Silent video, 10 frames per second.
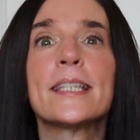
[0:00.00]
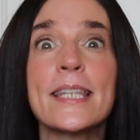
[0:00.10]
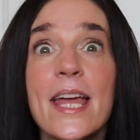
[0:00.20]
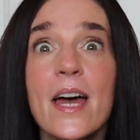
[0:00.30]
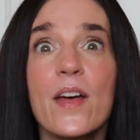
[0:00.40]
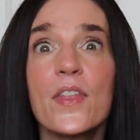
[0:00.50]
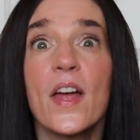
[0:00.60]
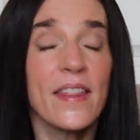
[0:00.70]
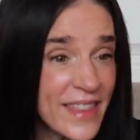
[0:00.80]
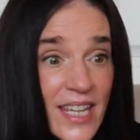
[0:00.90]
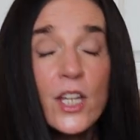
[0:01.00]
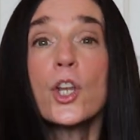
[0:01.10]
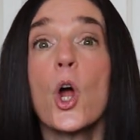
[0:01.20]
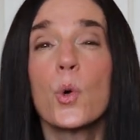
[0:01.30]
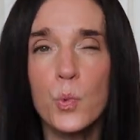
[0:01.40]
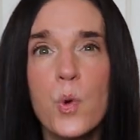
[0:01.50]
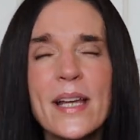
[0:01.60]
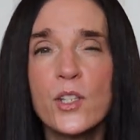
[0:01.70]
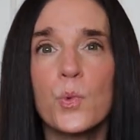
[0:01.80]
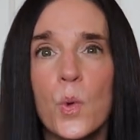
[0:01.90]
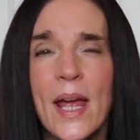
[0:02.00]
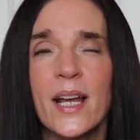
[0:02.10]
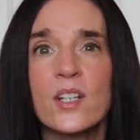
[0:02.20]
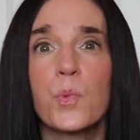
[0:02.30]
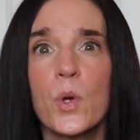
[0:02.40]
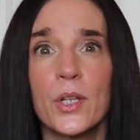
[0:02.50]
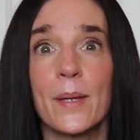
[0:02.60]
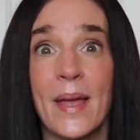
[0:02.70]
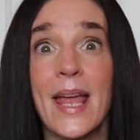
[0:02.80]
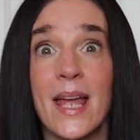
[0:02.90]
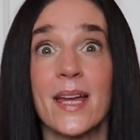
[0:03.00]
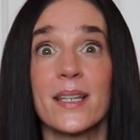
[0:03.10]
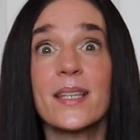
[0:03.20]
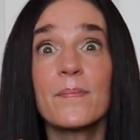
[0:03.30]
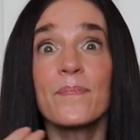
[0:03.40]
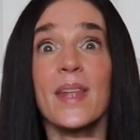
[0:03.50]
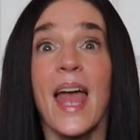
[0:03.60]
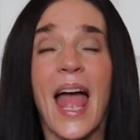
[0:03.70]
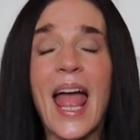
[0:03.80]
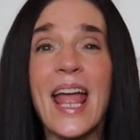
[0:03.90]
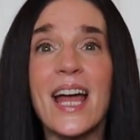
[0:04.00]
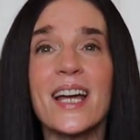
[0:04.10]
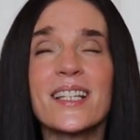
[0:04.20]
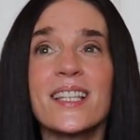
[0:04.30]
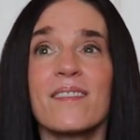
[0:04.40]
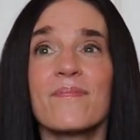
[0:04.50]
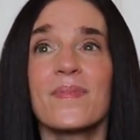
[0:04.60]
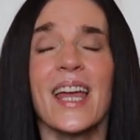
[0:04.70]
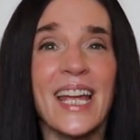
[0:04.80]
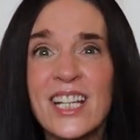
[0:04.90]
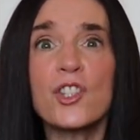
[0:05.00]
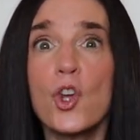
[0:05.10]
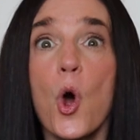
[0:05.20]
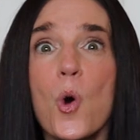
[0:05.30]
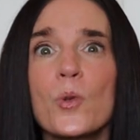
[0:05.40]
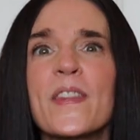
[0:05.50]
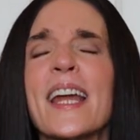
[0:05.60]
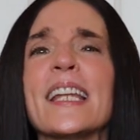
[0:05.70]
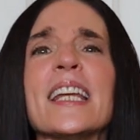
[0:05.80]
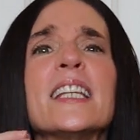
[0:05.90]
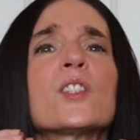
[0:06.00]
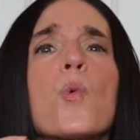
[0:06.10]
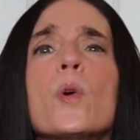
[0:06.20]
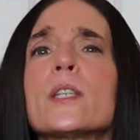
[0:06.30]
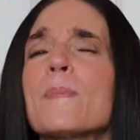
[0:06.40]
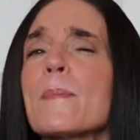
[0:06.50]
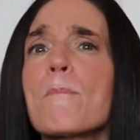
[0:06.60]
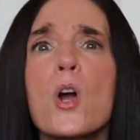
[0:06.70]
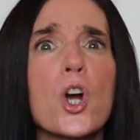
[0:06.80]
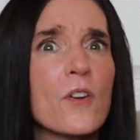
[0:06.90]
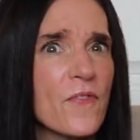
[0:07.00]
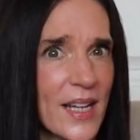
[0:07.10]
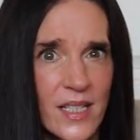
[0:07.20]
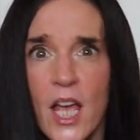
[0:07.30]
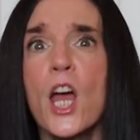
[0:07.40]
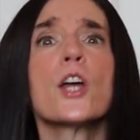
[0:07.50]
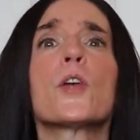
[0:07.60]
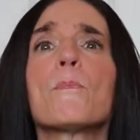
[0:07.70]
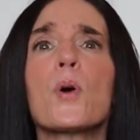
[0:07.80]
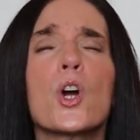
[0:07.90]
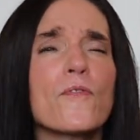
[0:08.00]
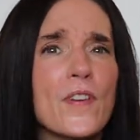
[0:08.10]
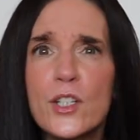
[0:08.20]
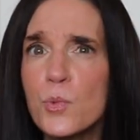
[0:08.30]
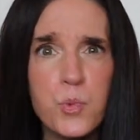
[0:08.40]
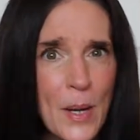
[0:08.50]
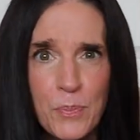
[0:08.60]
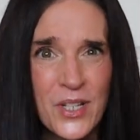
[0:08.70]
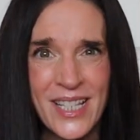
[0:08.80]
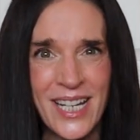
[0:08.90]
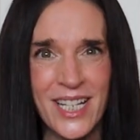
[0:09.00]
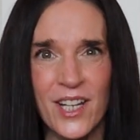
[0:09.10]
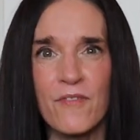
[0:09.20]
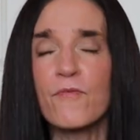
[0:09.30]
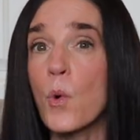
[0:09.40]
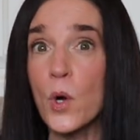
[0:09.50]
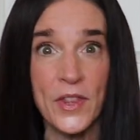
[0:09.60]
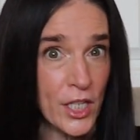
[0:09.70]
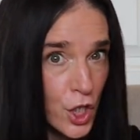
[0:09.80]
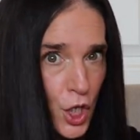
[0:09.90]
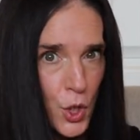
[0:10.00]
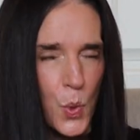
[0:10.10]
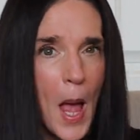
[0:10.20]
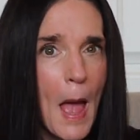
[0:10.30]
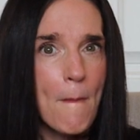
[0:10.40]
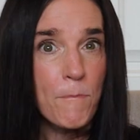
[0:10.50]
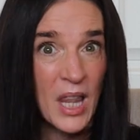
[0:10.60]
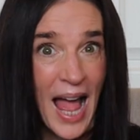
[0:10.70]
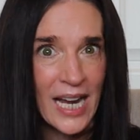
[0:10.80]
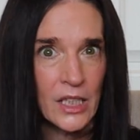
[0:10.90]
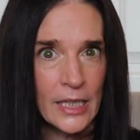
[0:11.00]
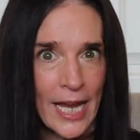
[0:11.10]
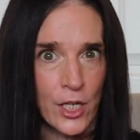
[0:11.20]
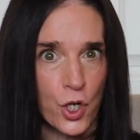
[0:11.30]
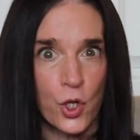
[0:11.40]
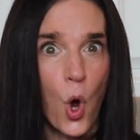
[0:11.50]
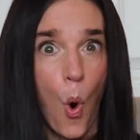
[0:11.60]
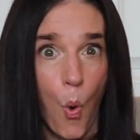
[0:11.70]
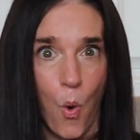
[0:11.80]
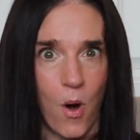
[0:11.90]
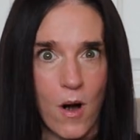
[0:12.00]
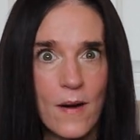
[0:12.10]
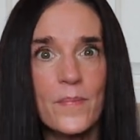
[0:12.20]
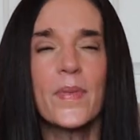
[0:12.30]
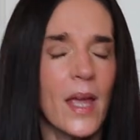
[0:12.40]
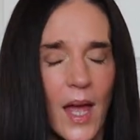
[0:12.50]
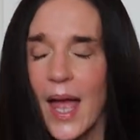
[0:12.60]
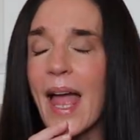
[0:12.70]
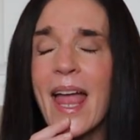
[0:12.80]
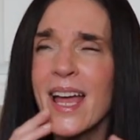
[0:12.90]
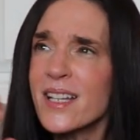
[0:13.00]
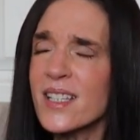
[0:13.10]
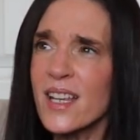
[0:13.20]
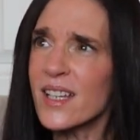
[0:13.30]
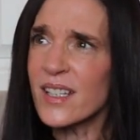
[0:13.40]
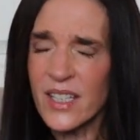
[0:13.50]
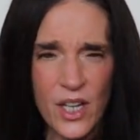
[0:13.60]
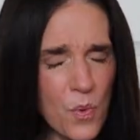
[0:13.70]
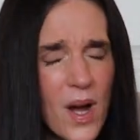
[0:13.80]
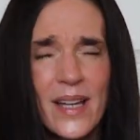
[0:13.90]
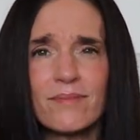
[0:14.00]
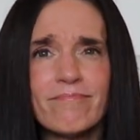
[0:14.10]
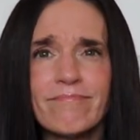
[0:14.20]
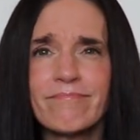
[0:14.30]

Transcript: Death then resurrects William Hand, and he's told that he's going to be perfect, the perfect representative for the new Black Lantern Corps. And you know what?